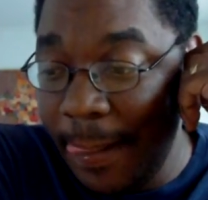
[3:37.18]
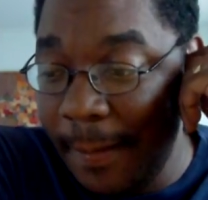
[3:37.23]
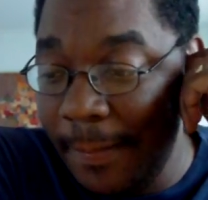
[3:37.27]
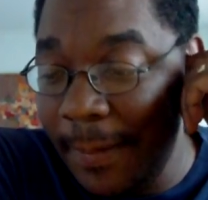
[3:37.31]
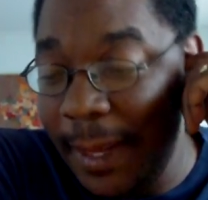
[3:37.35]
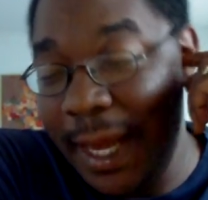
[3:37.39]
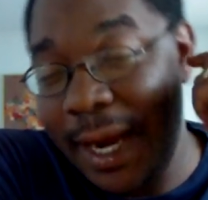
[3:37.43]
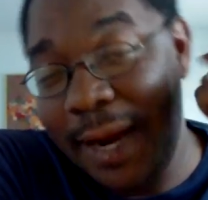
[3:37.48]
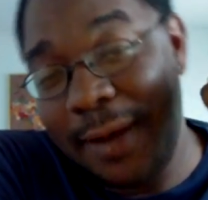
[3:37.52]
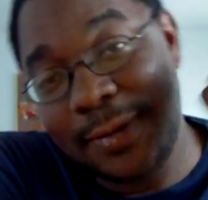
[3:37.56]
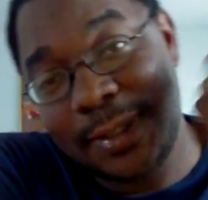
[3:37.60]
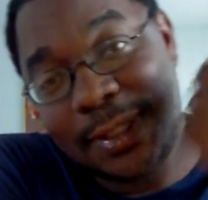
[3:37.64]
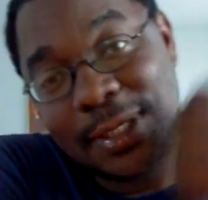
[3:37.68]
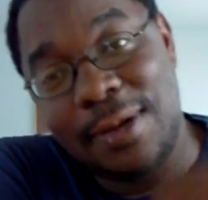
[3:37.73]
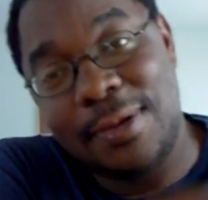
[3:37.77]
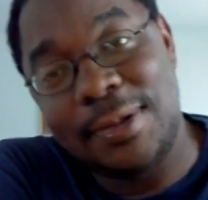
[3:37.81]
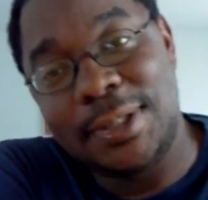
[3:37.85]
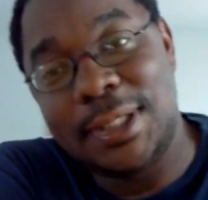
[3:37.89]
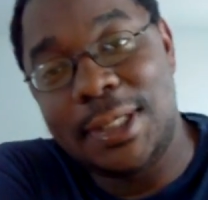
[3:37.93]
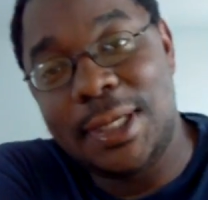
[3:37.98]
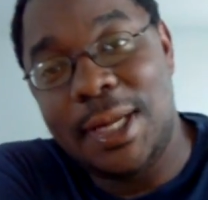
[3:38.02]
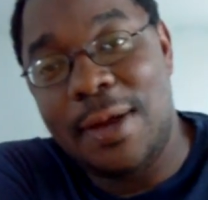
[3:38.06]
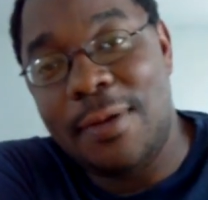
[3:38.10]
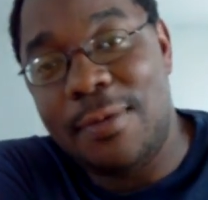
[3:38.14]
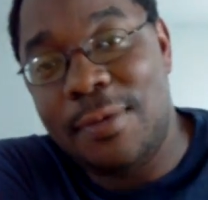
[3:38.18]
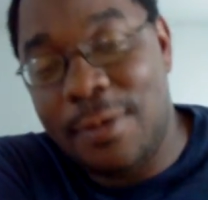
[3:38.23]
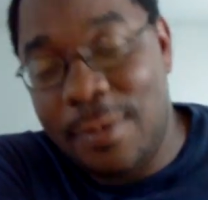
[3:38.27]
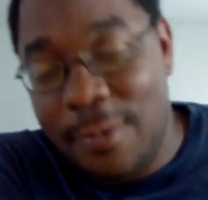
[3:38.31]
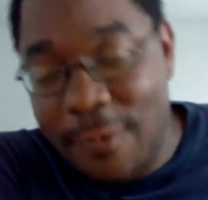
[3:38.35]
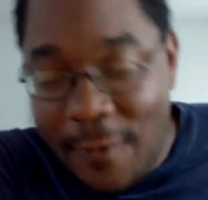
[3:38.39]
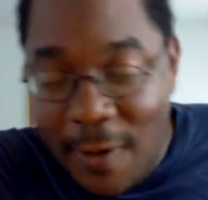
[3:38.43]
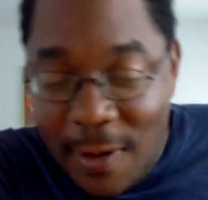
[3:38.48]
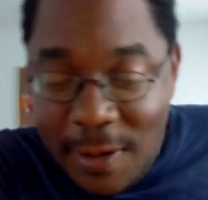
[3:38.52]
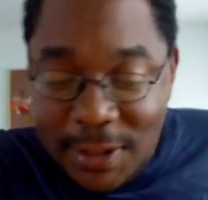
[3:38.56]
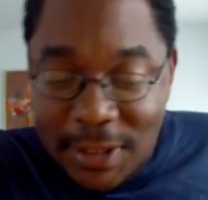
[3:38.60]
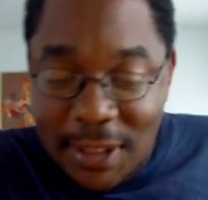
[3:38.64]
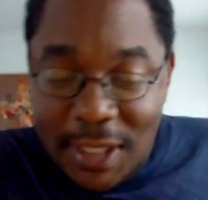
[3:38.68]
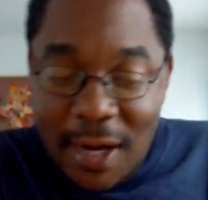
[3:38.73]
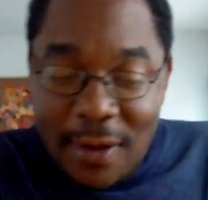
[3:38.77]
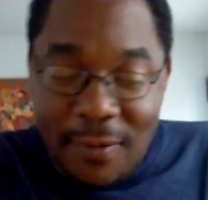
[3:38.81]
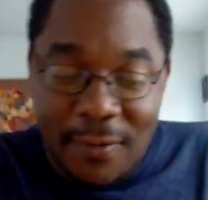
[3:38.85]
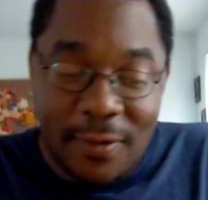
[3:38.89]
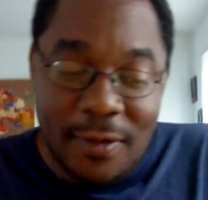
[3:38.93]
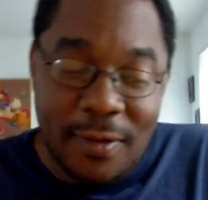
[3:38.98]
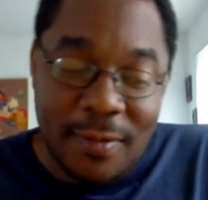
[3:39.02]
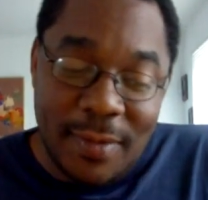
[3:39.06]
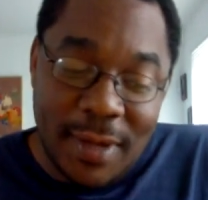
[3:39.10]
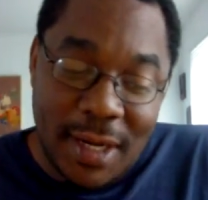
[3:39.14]
man, I wish I was in that room. If I was in that
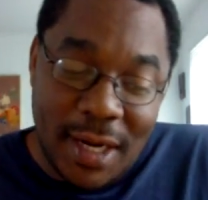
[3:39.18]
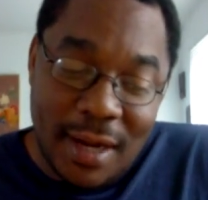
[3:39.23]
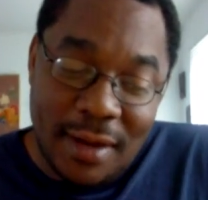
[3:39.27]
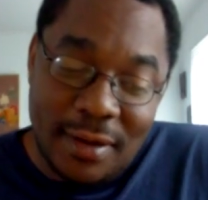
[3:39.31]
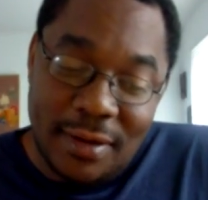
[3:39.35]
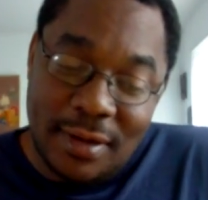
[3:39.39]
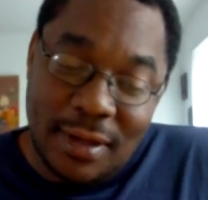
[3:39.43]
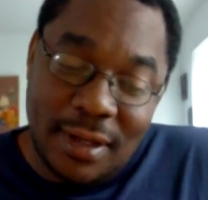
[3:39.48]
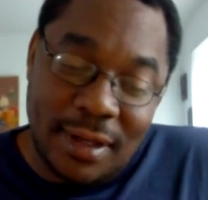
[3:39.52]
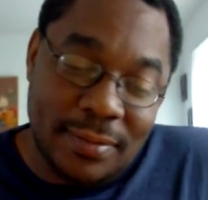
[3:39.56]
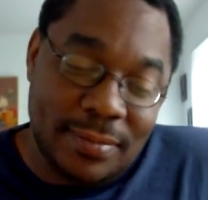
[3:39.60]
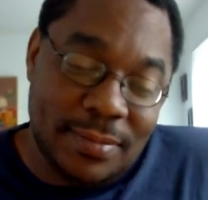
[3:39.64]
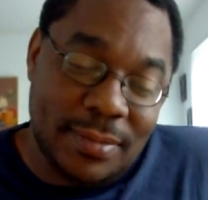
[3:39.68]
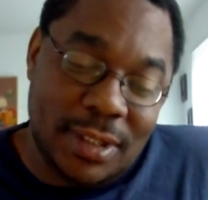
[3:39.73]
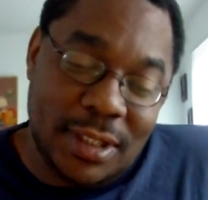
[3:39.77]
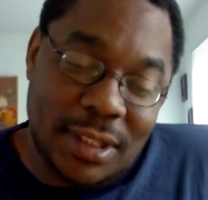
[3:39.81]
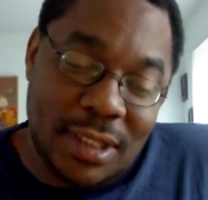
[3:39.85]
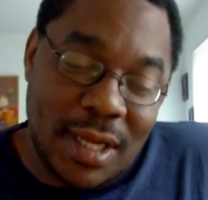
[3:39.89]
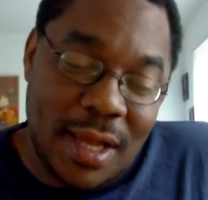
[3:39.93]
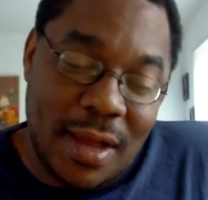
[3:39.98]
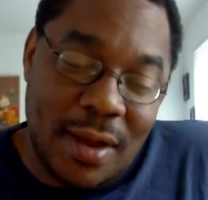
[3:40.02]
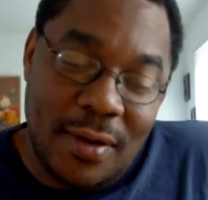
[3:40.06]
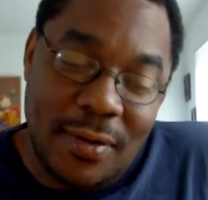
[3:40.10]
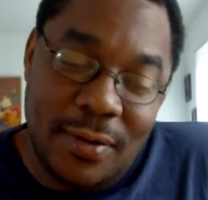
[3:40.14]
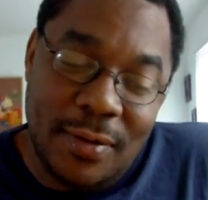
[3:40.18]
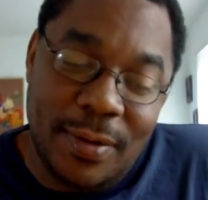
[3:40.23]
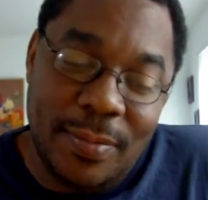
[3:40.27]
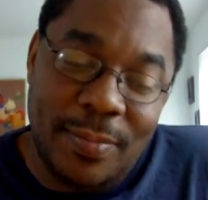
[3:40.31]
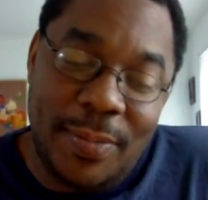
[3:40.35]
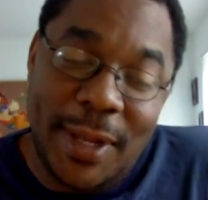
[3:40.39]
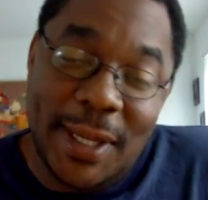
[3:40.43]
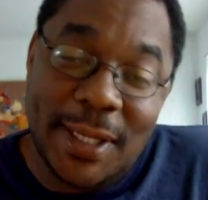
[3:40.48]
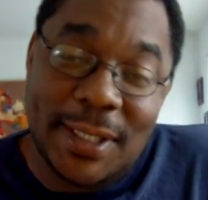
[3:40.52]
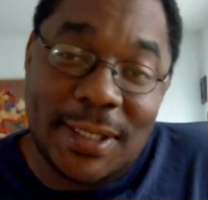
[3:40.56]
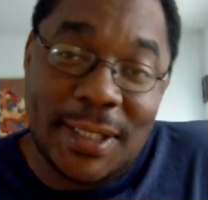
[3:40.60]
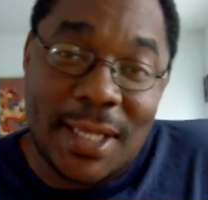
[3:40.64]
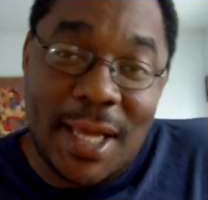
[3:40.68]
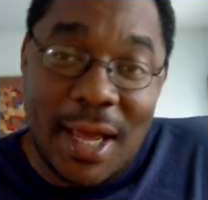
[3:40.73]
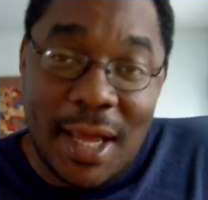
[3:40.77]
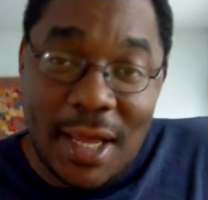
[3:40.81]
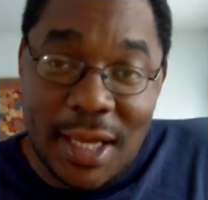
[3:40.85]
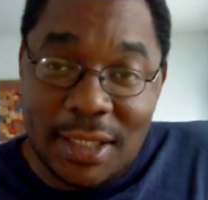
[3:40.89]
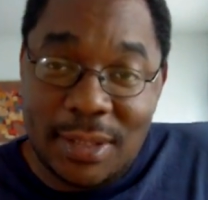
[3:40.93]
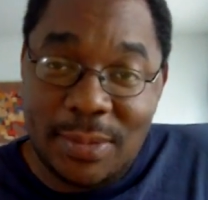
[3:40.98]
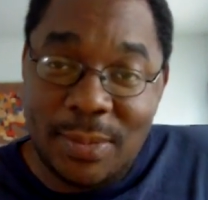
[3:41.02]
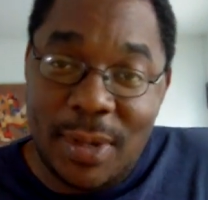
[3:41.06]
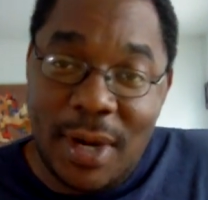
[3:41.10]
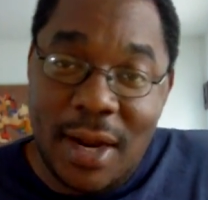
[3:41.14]
room, man, I wouldn't pick
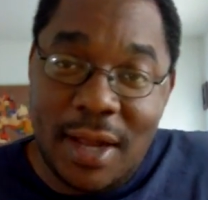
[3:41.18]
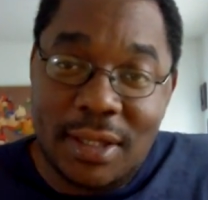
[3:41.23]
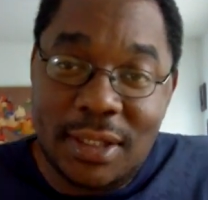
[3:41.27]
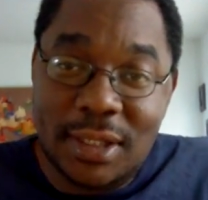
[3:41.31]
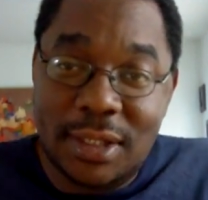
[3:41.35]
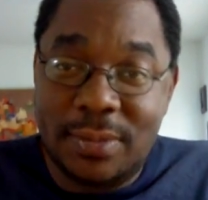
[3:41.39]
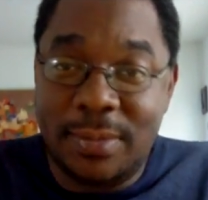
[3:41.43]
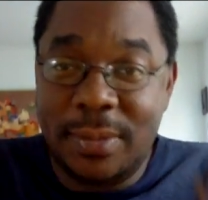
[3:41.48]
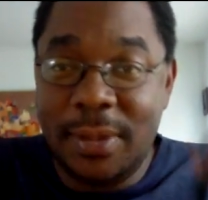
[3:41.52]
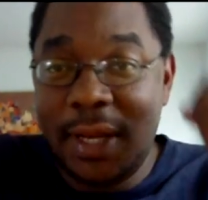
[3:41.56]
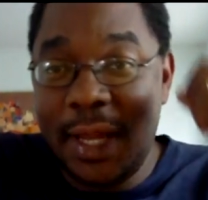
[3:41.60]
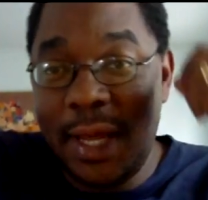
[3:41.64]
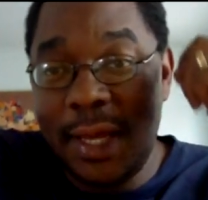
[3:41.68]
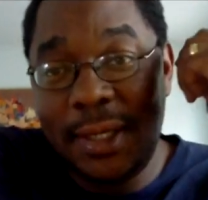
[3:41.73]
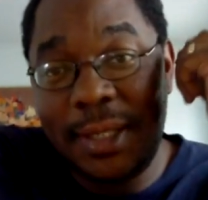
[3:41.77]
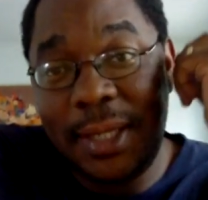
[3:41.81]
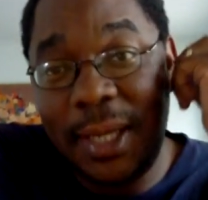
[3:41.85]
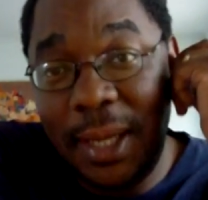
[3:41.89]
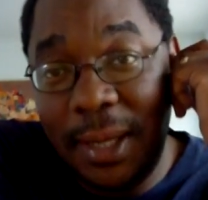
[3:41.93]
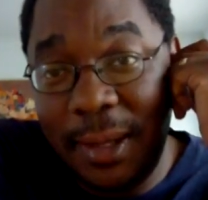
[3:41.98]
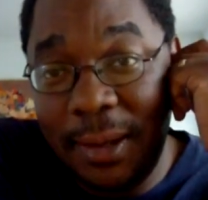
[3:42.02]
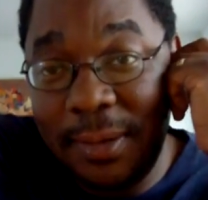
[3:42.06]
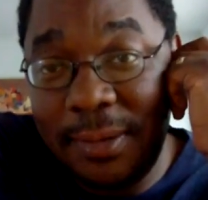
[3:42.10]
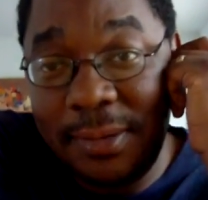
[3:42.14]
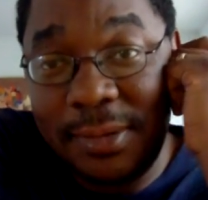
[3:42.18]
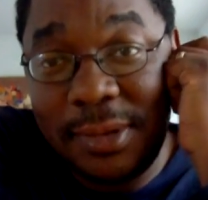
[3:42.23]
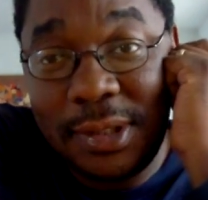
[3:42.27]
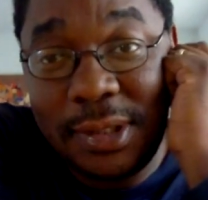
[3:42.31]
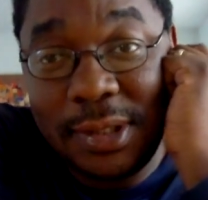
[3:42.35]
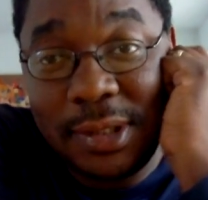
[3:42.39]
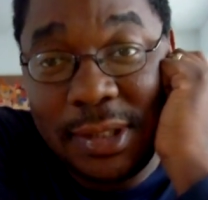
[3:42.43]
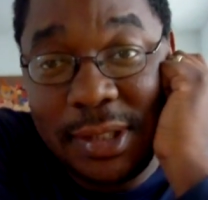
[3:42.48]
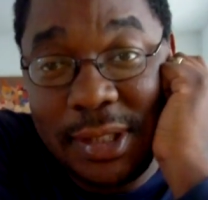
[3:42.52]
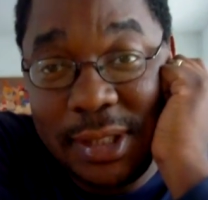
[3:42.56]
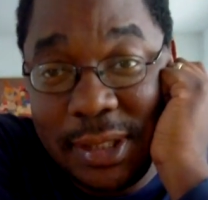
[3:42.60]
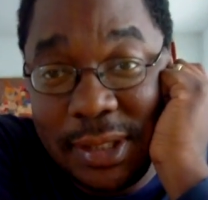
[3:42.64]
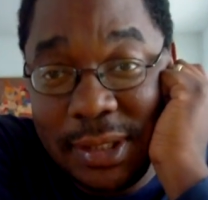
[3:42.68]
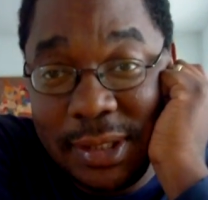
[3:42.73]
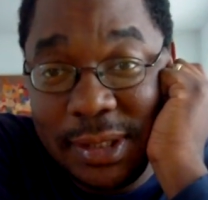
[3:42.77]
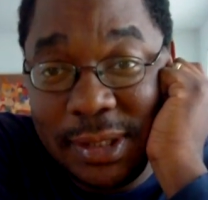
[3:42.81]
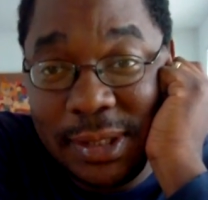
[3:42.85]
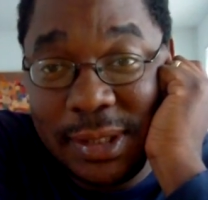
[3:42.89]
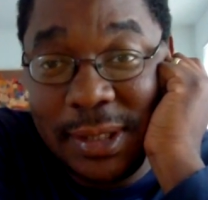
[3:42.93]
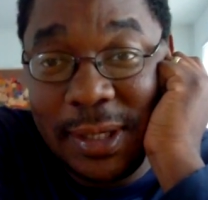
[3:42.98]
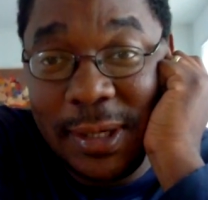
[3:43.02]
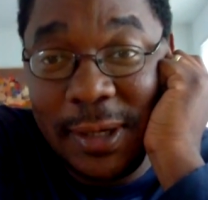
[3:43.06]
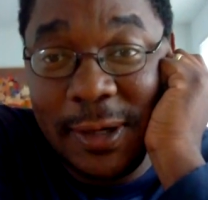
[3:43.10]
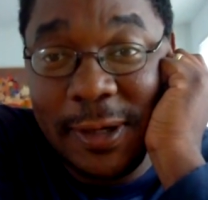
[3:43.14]
sides, but I'd just be like, damn, man, this is
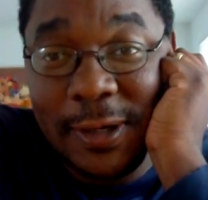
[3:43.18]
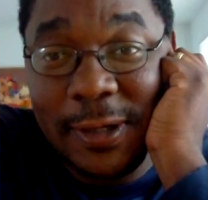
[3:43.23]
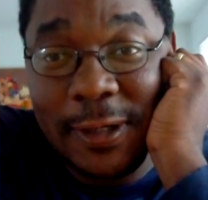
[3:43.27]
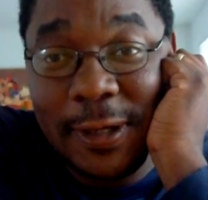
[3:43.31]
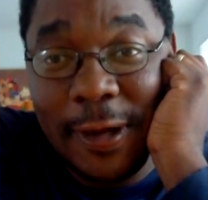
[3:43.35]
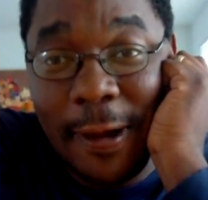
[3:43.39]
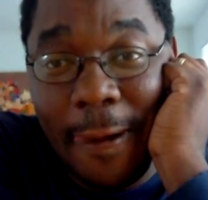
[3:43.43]
serious.